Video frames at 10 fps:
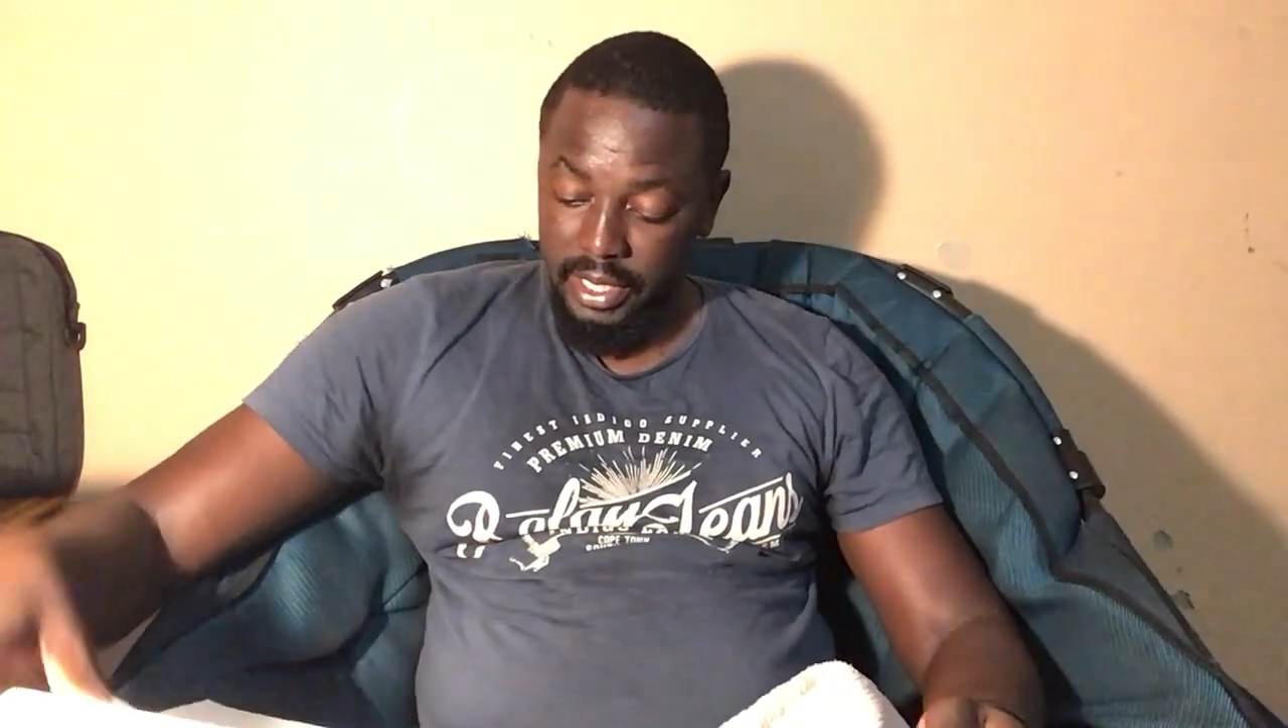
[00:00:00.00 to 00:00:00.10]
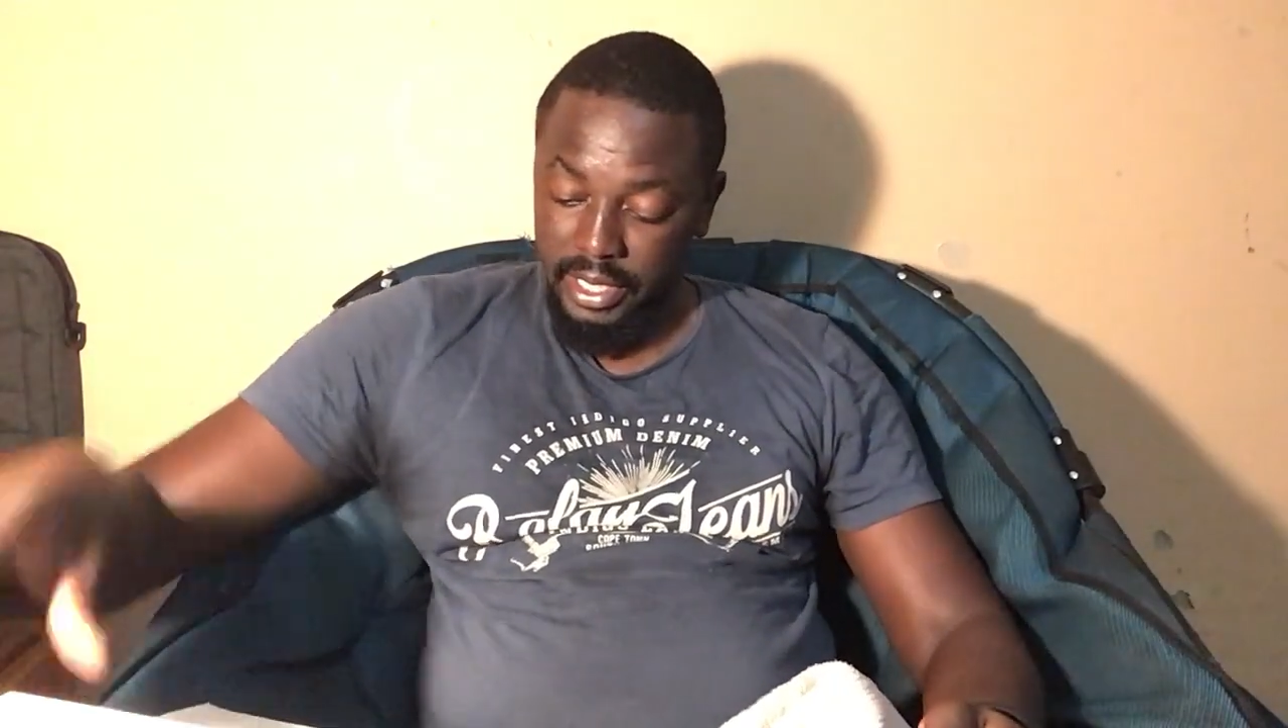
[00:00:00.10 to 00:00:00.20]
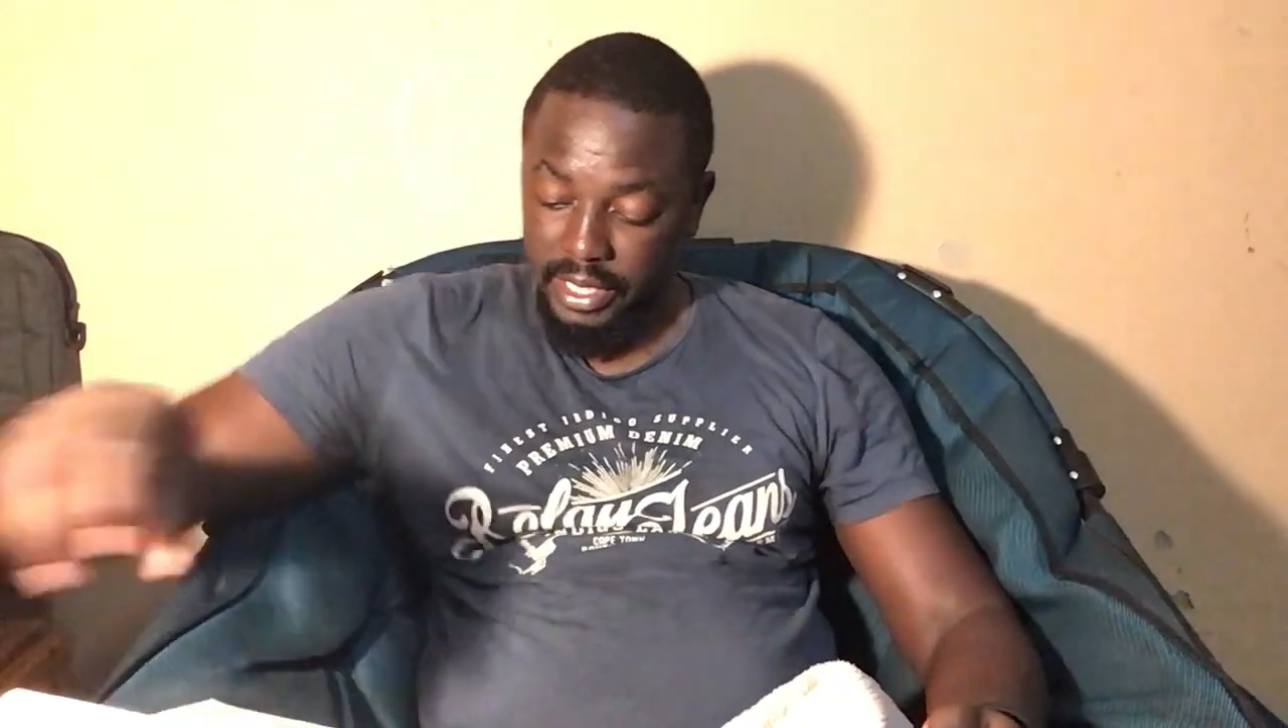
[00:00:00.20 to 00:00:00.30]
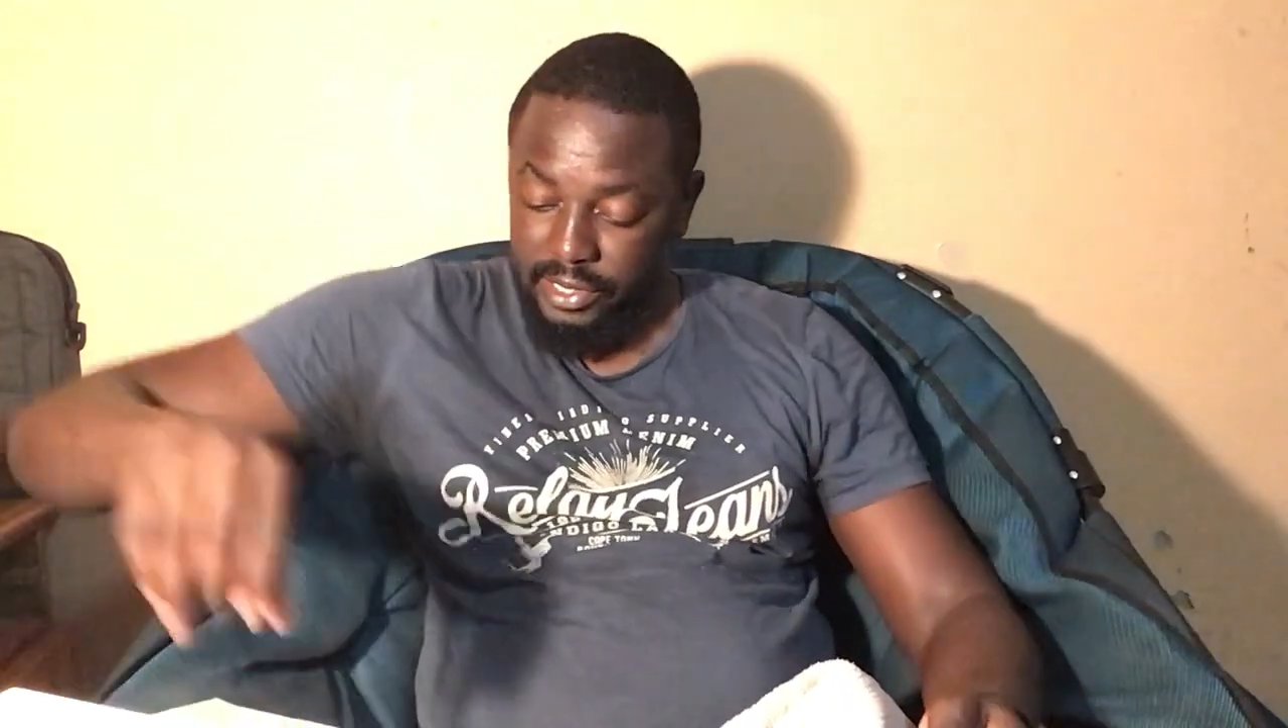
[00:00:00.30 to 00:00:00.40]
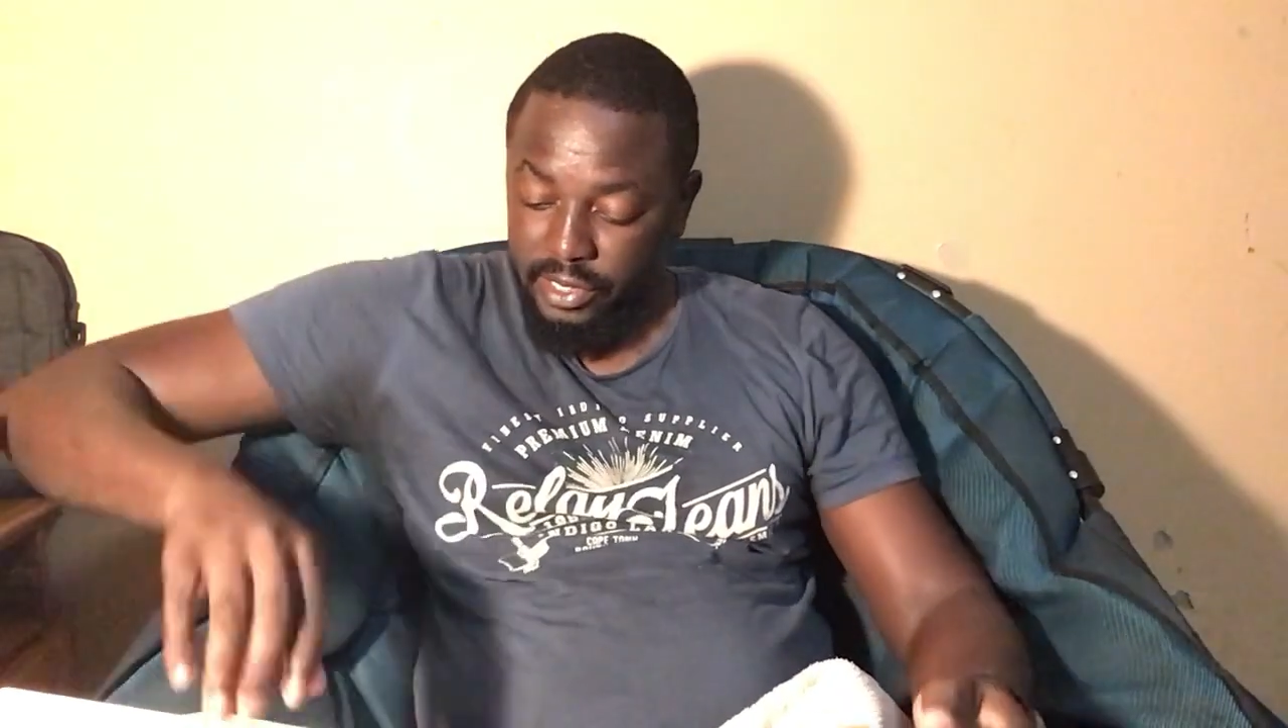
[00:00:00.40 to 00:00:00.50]

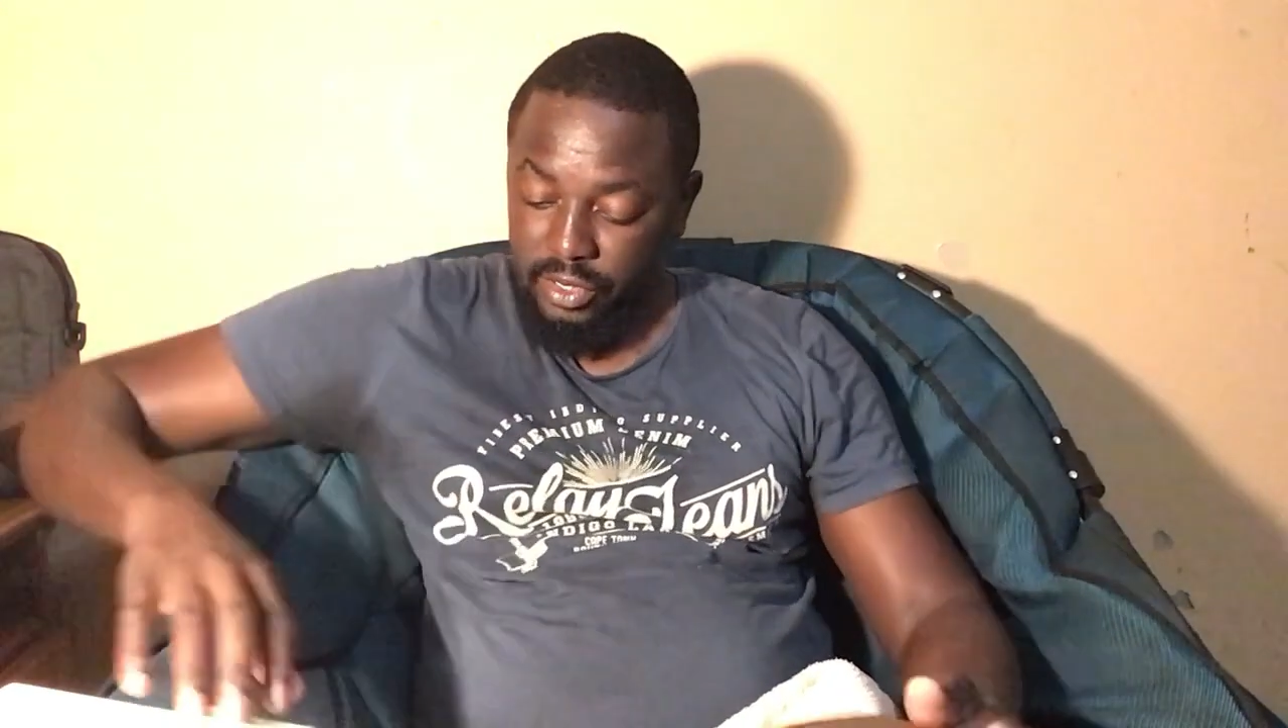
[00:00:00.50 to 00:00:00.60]
Each